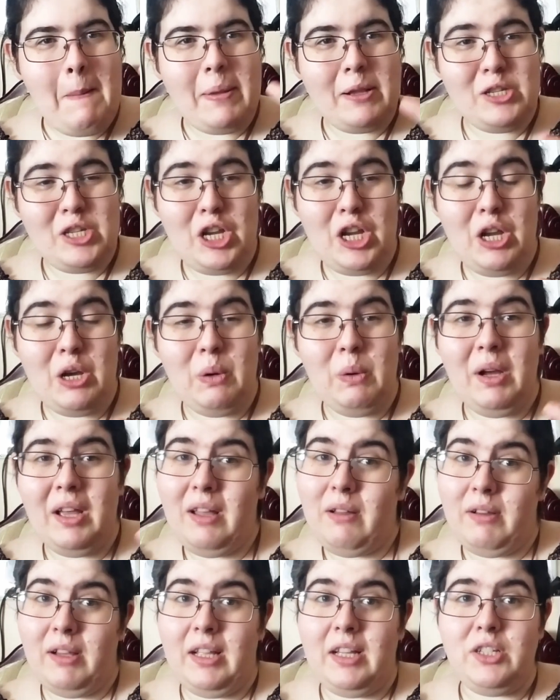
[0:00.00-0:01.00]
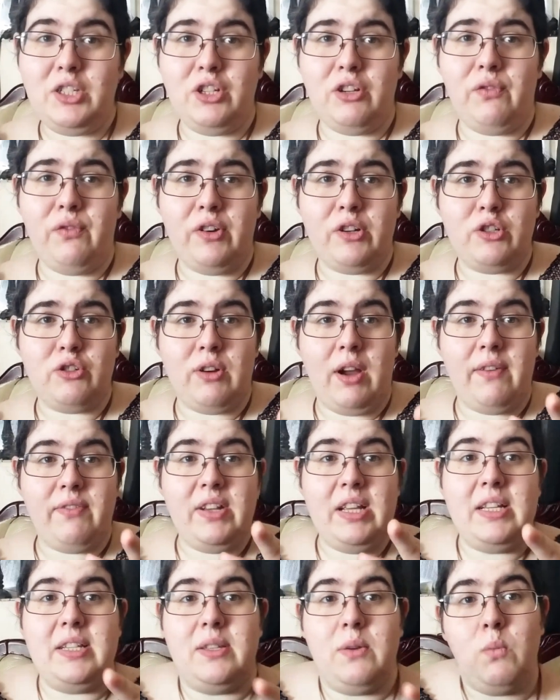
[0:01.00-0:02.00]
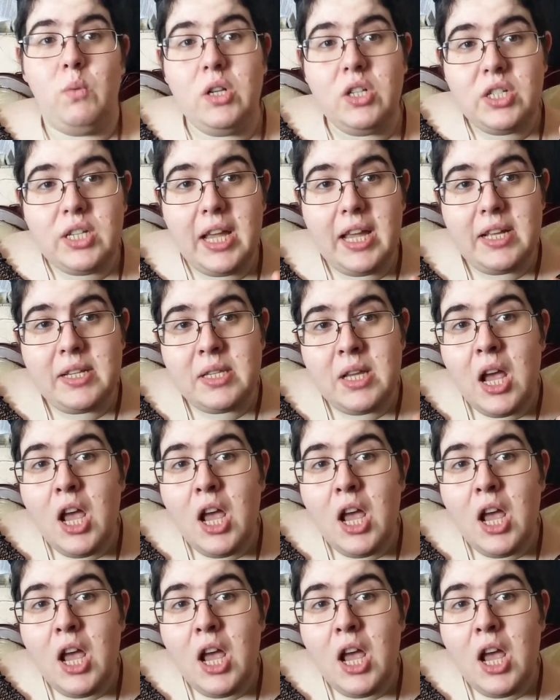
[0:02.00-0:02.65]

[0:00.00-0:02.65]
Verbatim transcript: Two, unless your first draft is, in which case,